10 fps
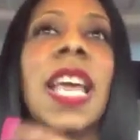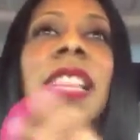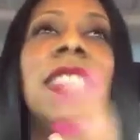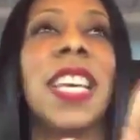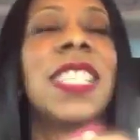
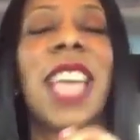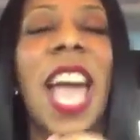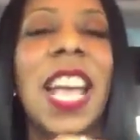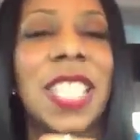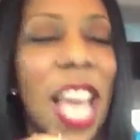In this
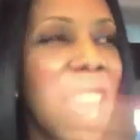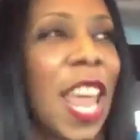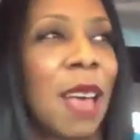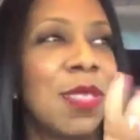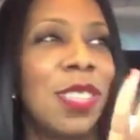case, I had
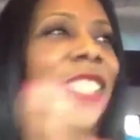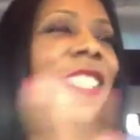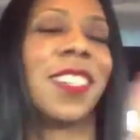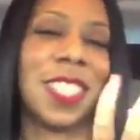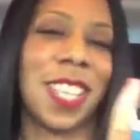absolutely
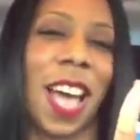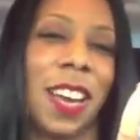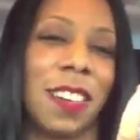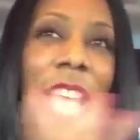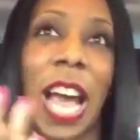no
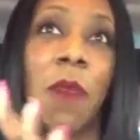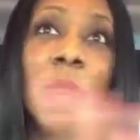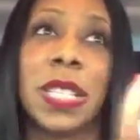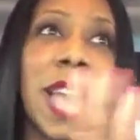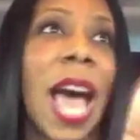desire. Like, I
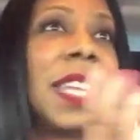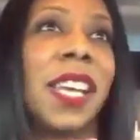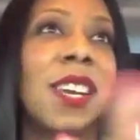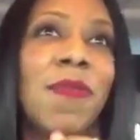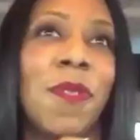was not
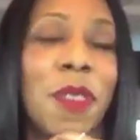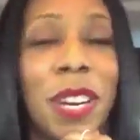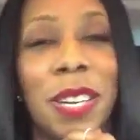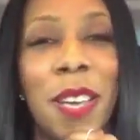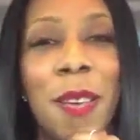looking for
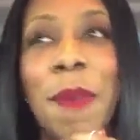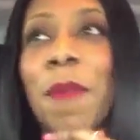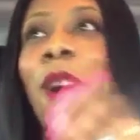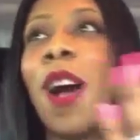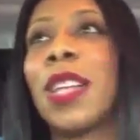it.
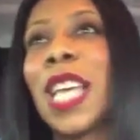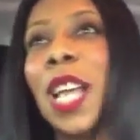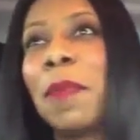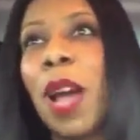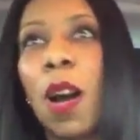People were all
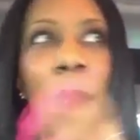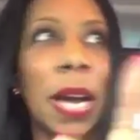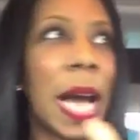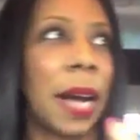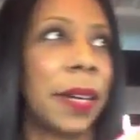telling me, oh my
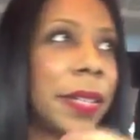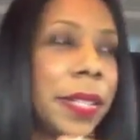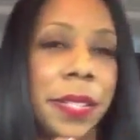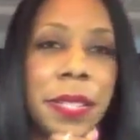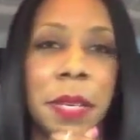God, girl,
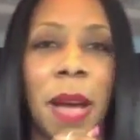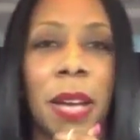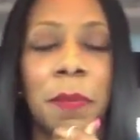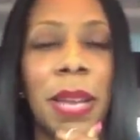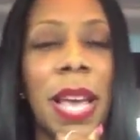did you see
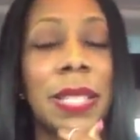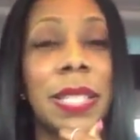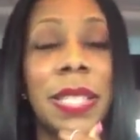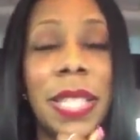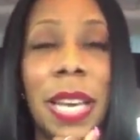Michael
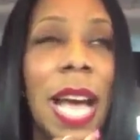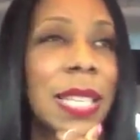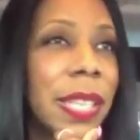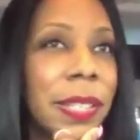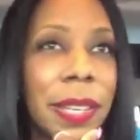Blackson's dick? I
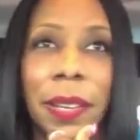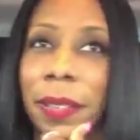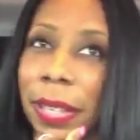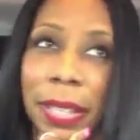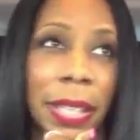said, no,
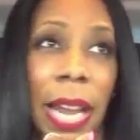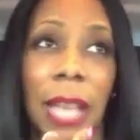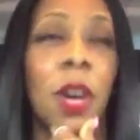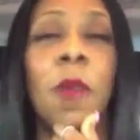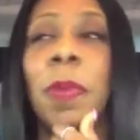honey, and
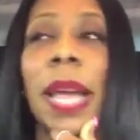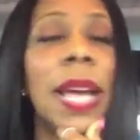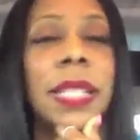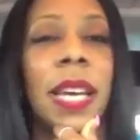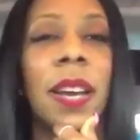I don't
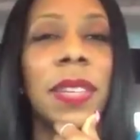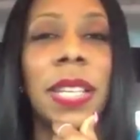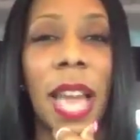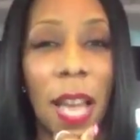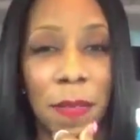plan to ever
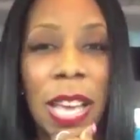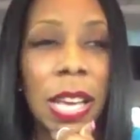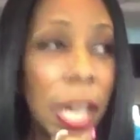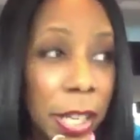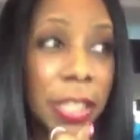in life
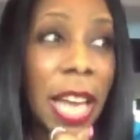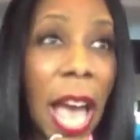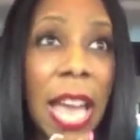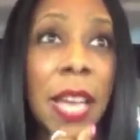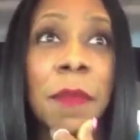
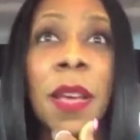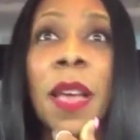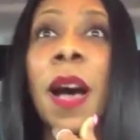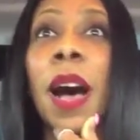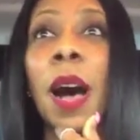entertain
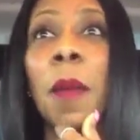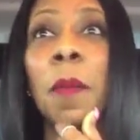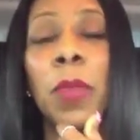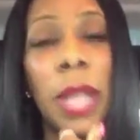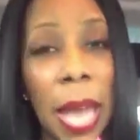
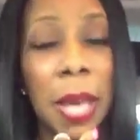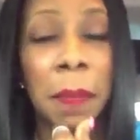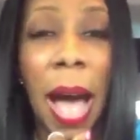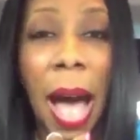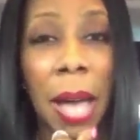laying
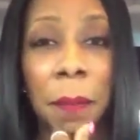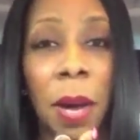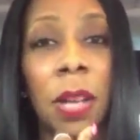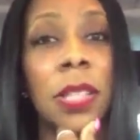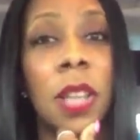my
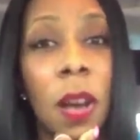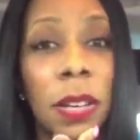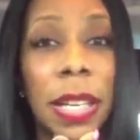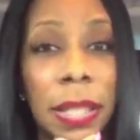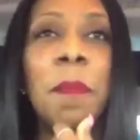eyeballs
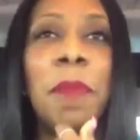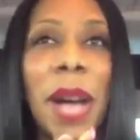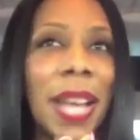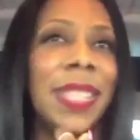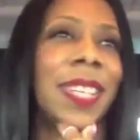on it.
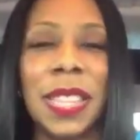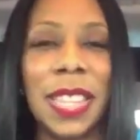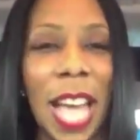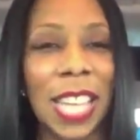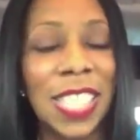But
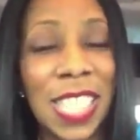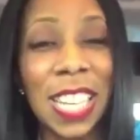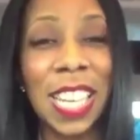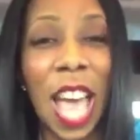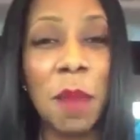that
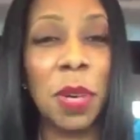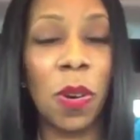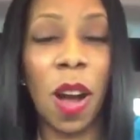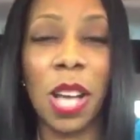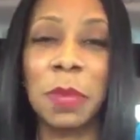shit came
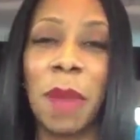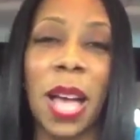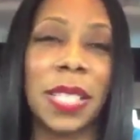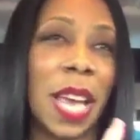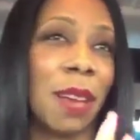across
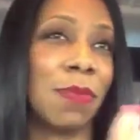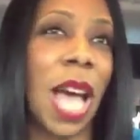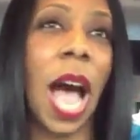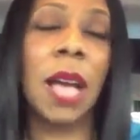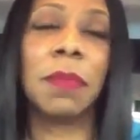my damn
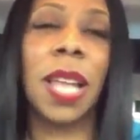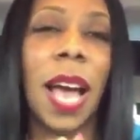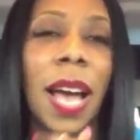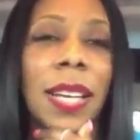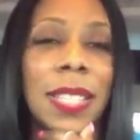
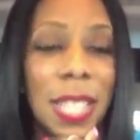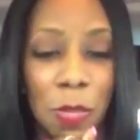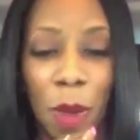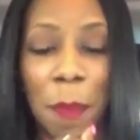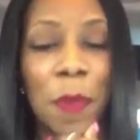timeline
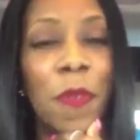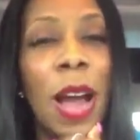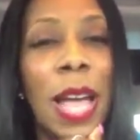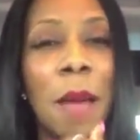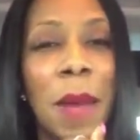just right before
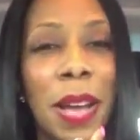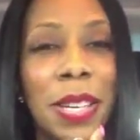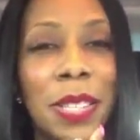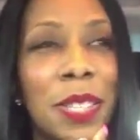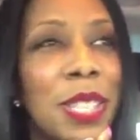I came out
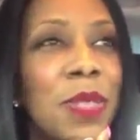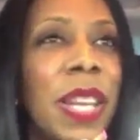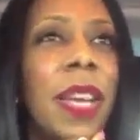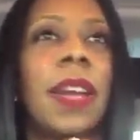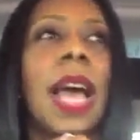here to do this
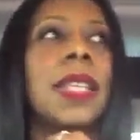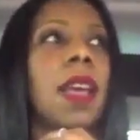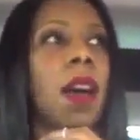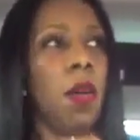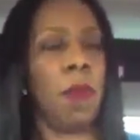video, and I
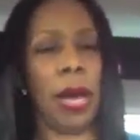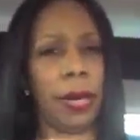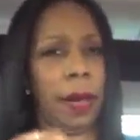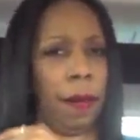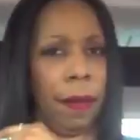said, oh my
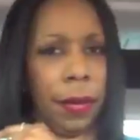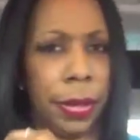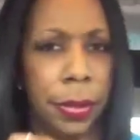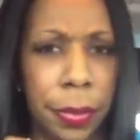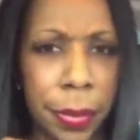God.